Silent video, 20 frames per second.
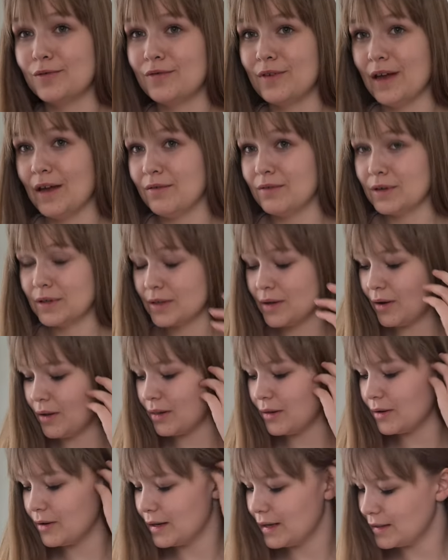favorite
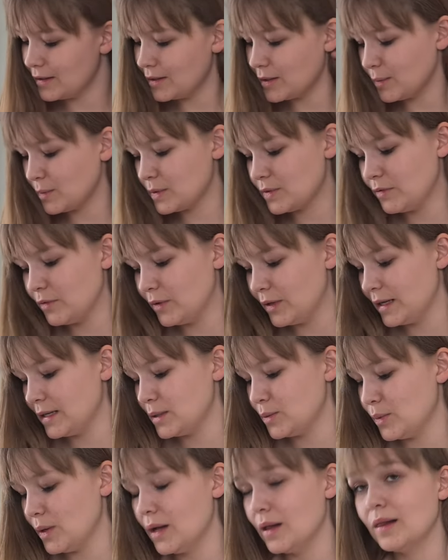color in Drops Flora as
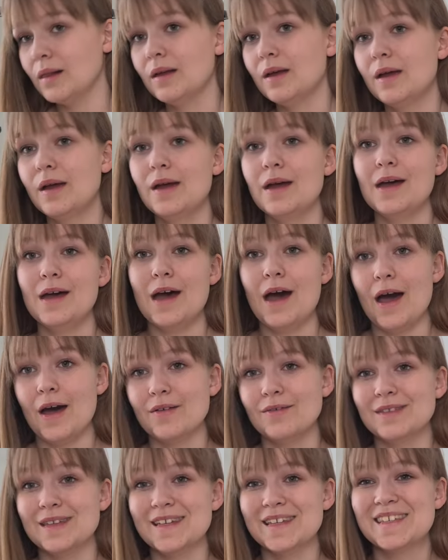well.
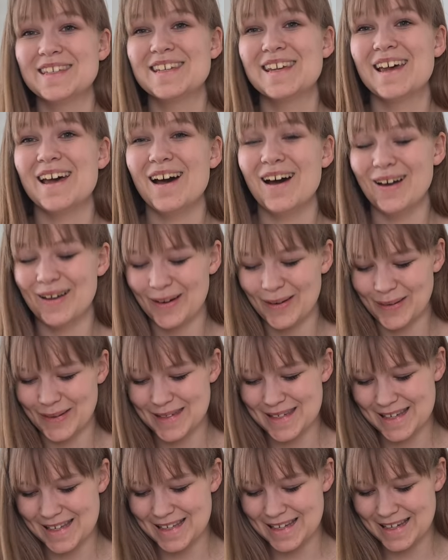I've knit a lot
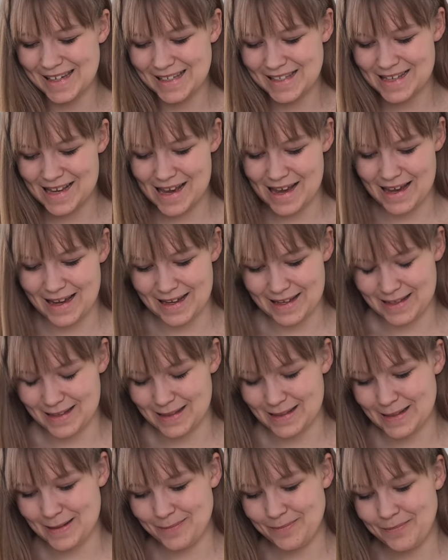in it,
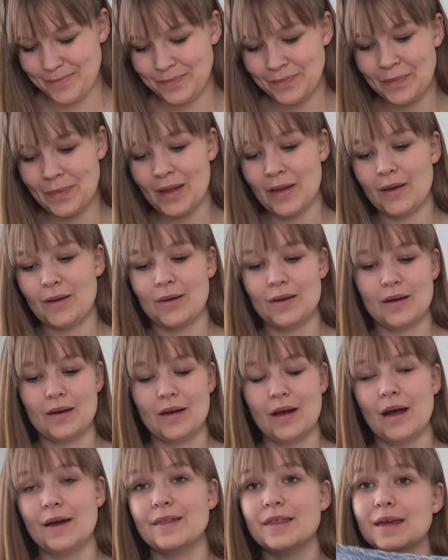and
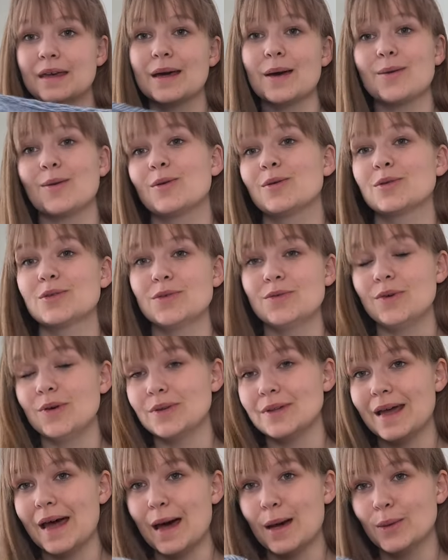I think I'm going to
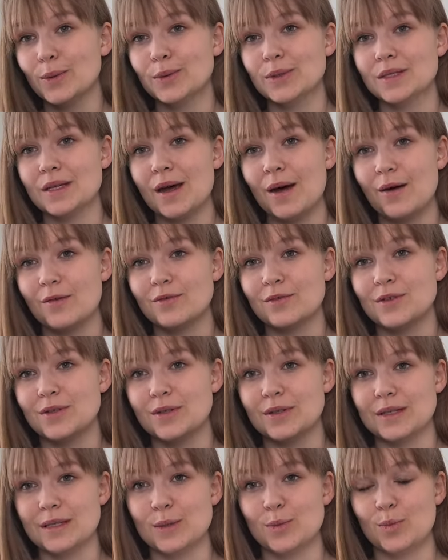run out after
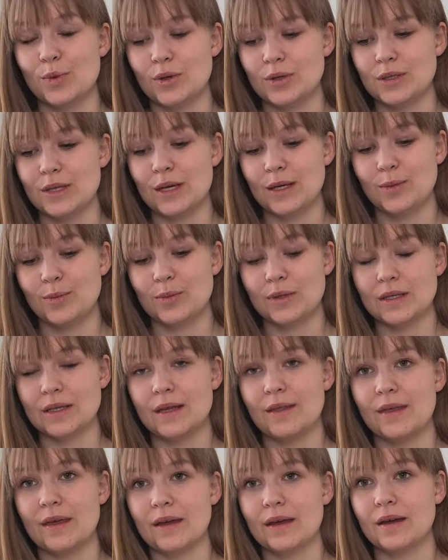this project, but I
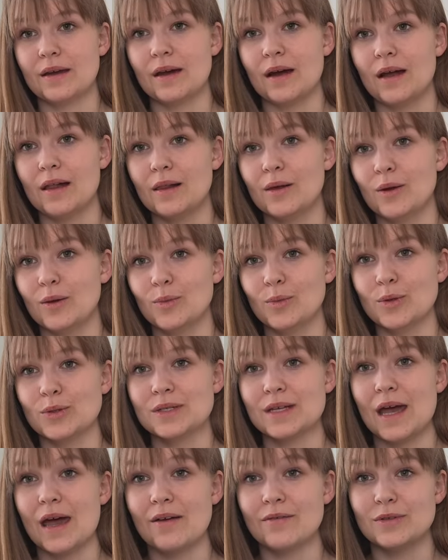think I'll almost
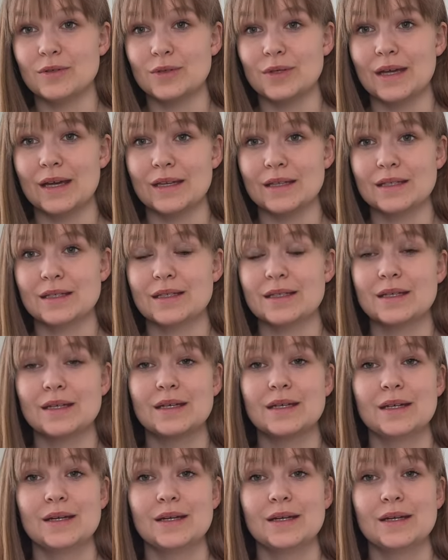have to get